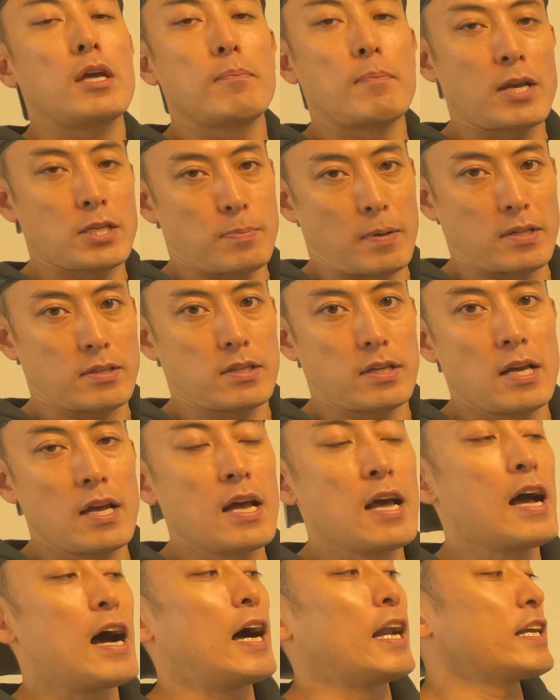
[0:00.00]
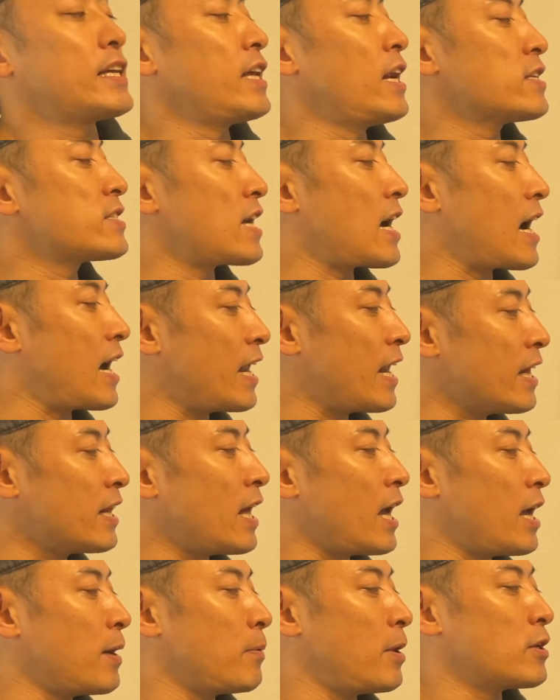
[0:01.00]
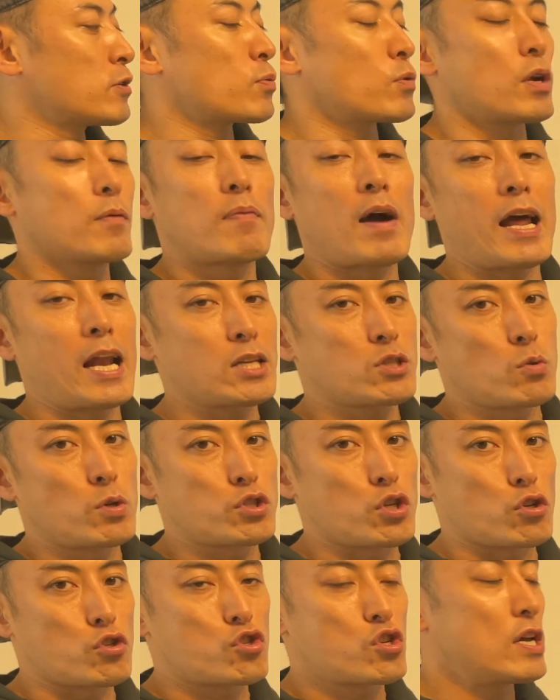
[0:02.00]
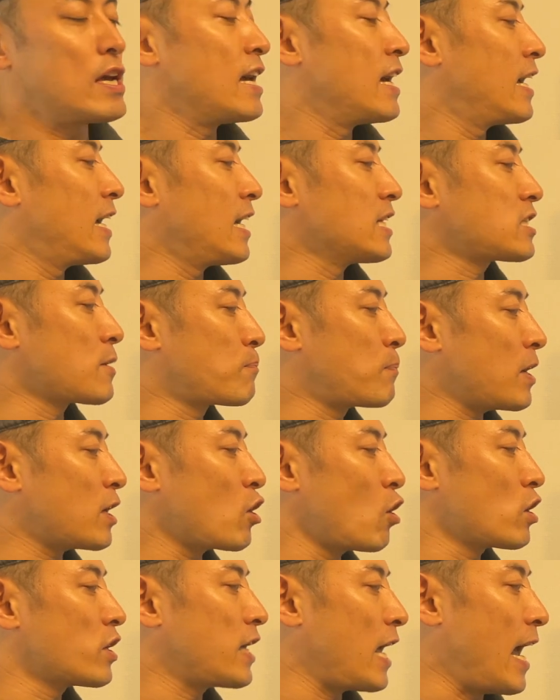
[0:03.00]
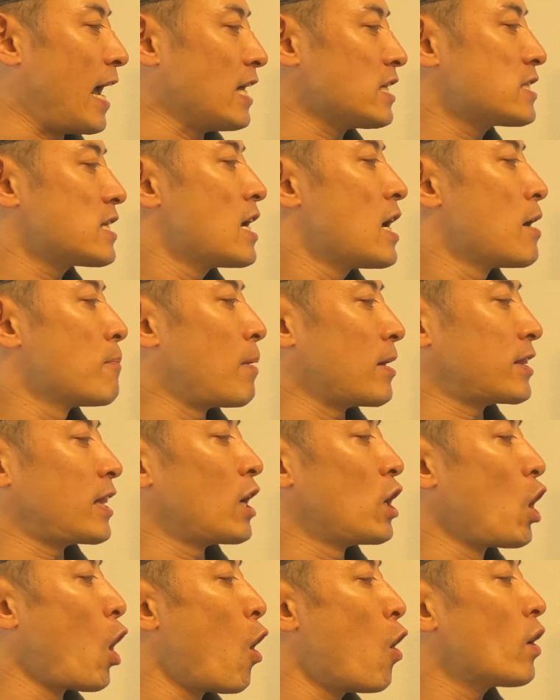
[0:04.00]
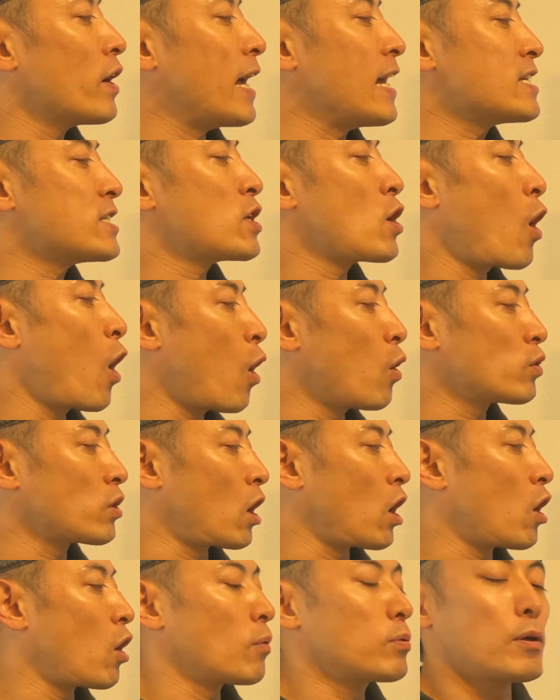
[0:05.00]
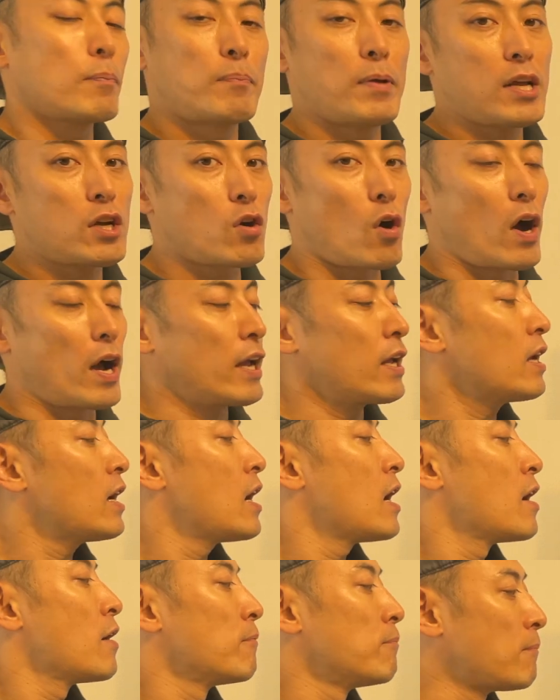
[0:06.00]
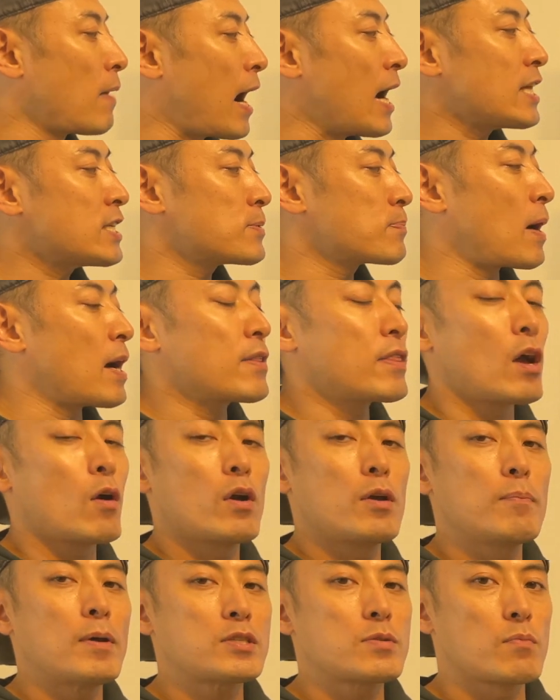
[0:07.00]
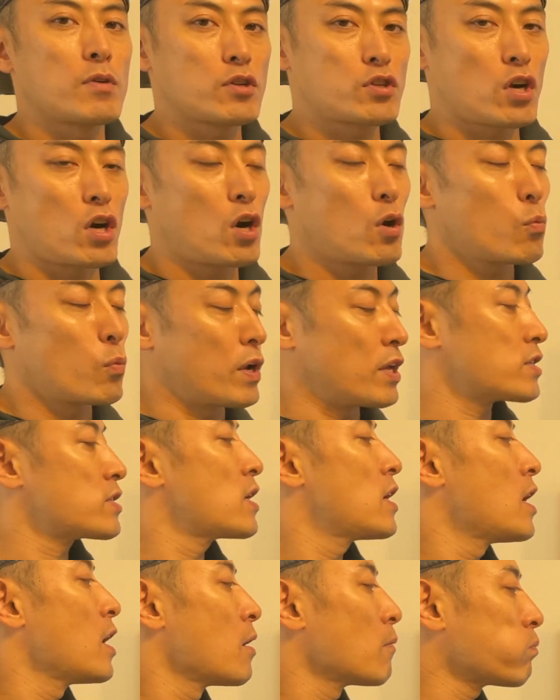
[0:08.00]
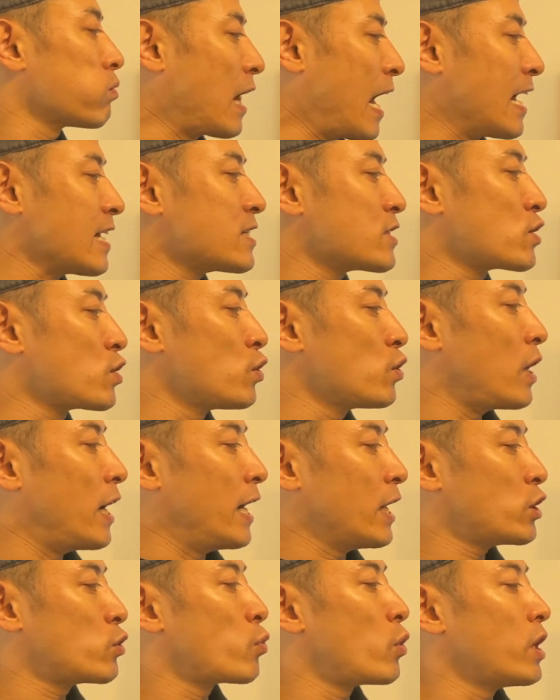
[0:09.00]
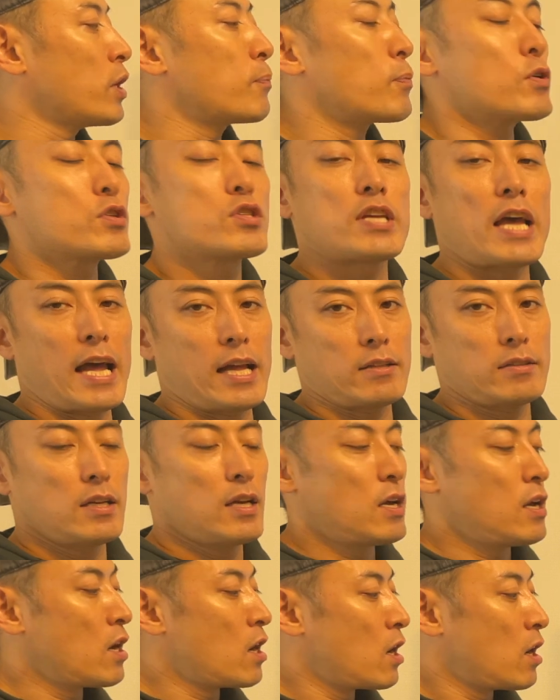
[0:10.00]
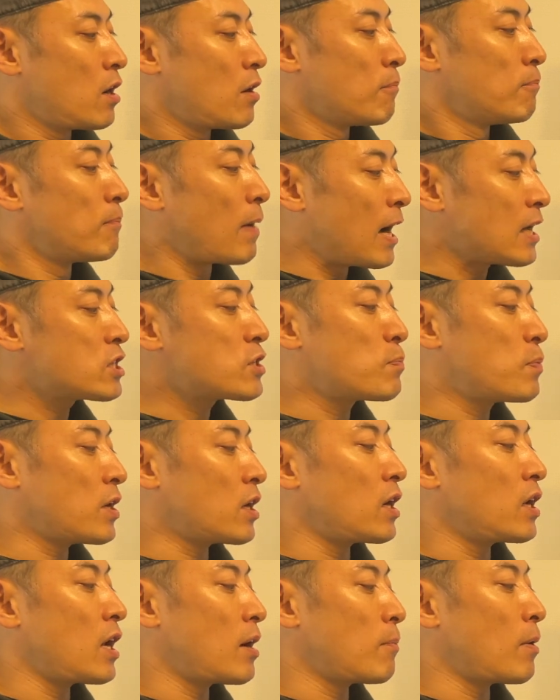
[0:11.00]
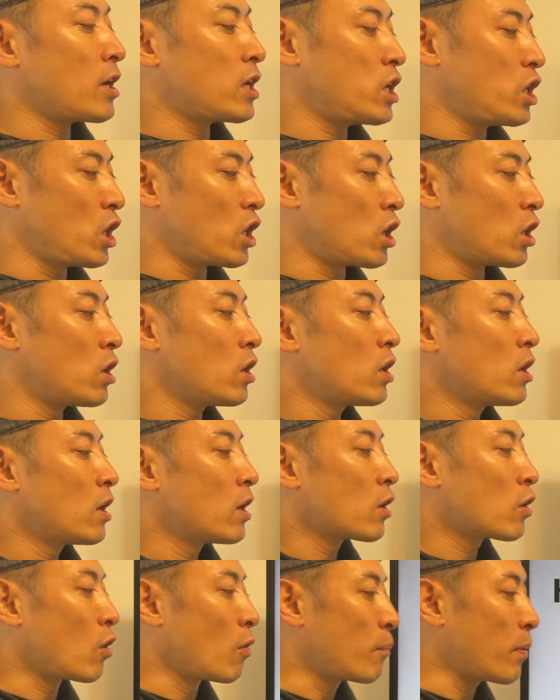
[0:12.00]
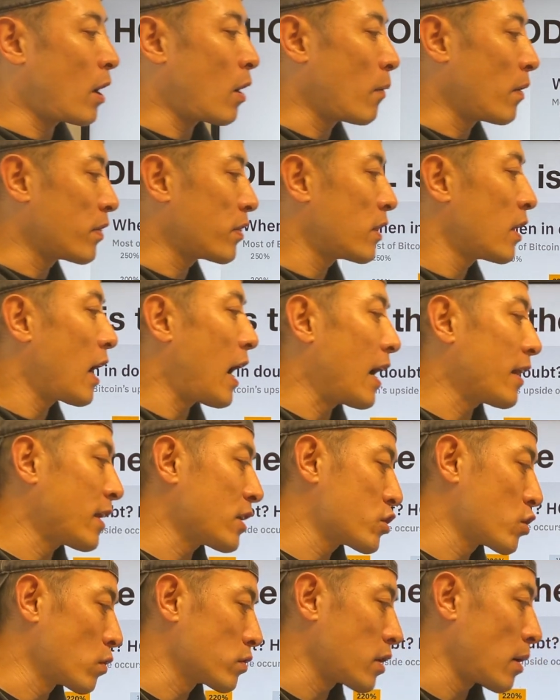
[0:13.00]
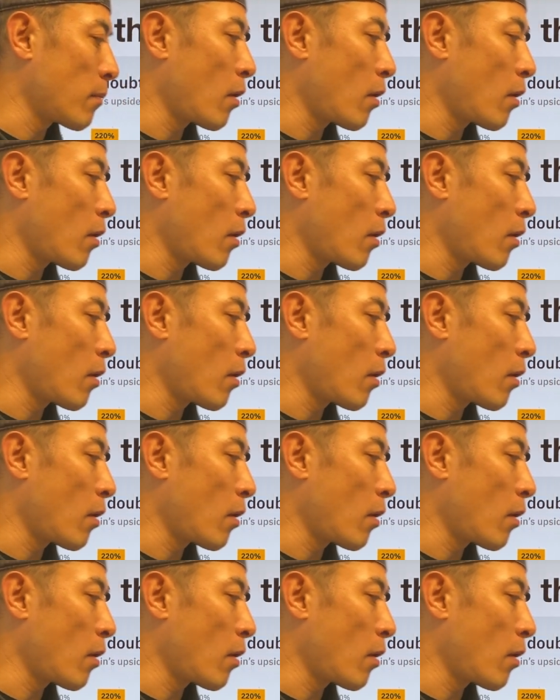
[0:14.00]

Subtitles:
investment. And here's another evidence for the Binance research. It's a Bitcoin case, but the longest holder of the Bitcoin maximize their investment return with plus 220%. Much bigger number here compared with other short-term